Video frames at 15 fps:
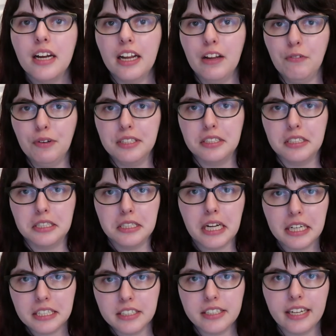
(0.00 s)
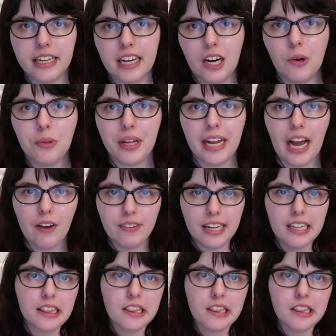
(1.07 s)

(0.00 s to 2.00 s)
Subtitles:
if it's a nice day out, they have a